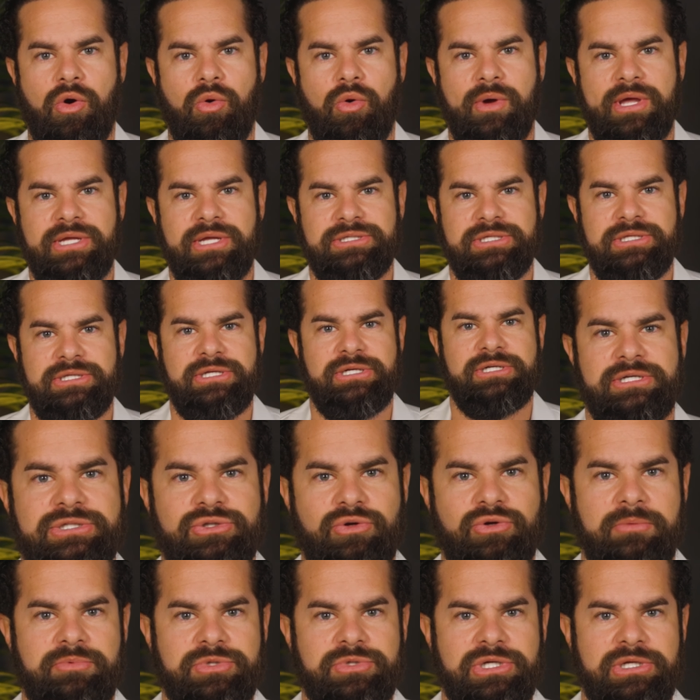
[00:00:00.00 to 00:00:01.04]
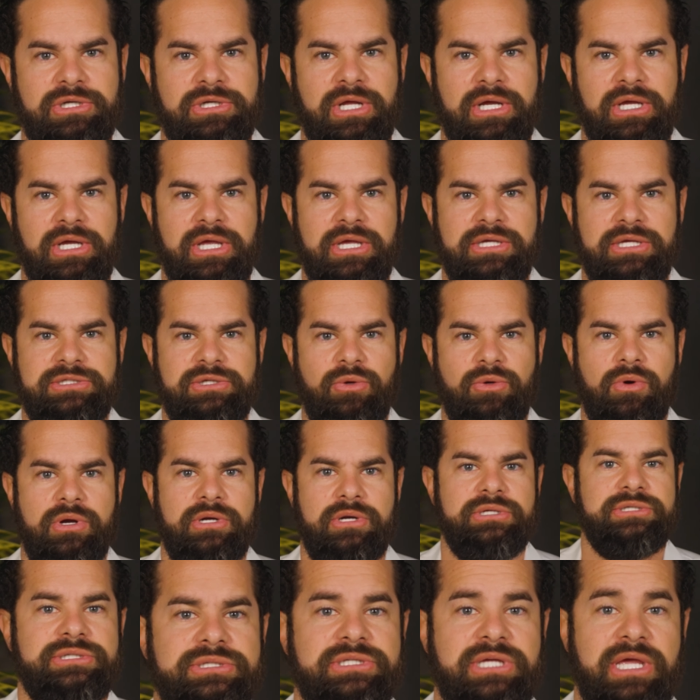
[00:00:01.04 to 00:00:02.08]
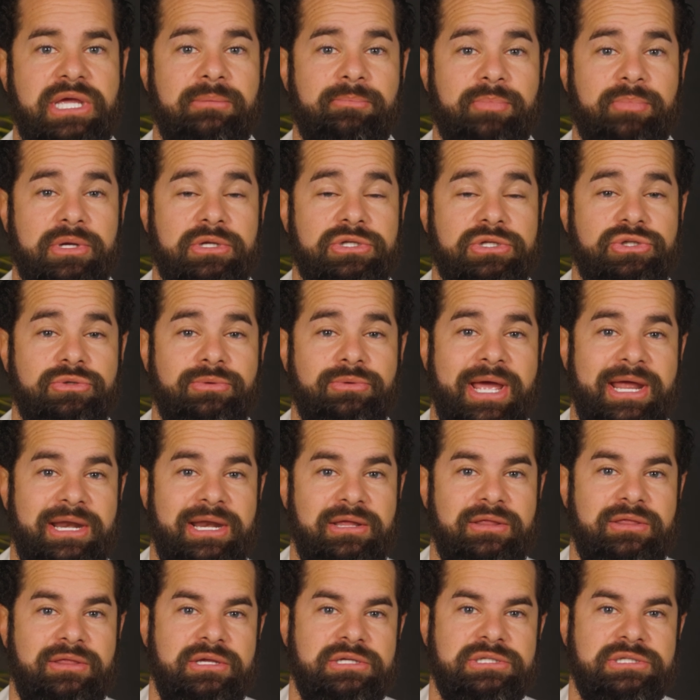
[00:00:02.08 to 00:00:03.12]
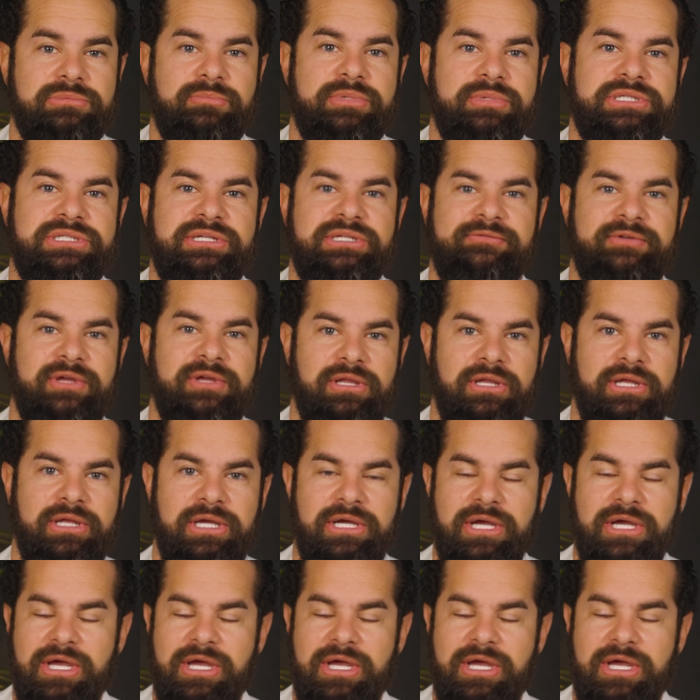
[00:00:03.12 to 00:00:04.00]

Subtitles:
always in the description in case you wanted to skip to anything specifically.